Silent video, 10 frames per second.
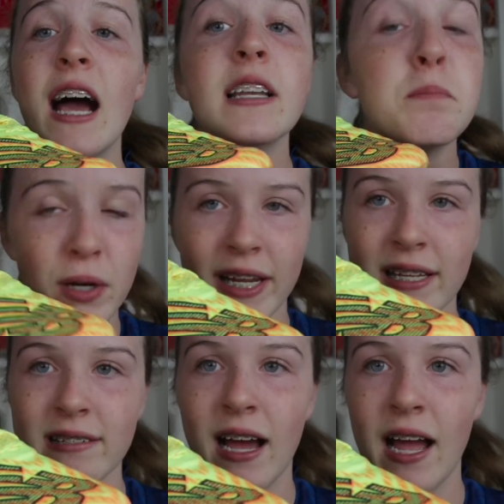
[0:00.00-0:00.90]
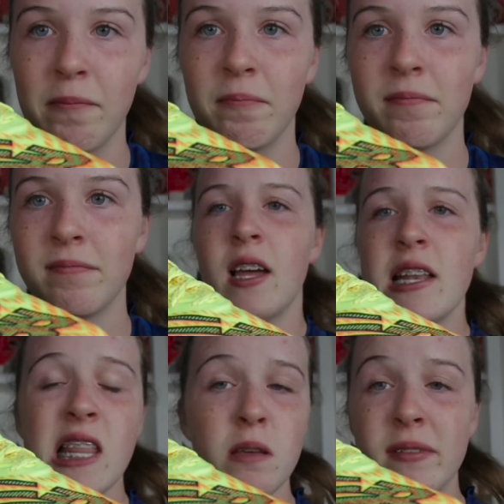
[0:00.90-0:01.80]
break-in time. Now the
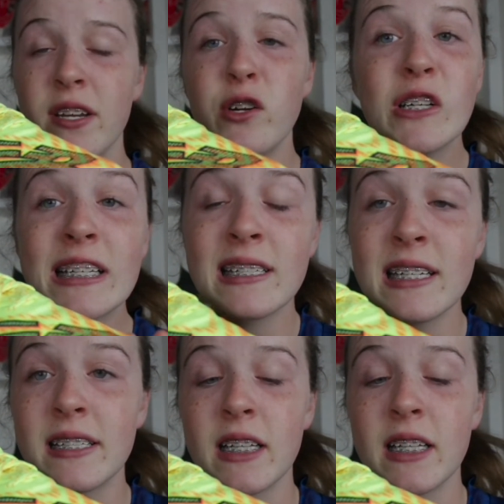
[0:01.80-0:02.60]
material isn't as thin as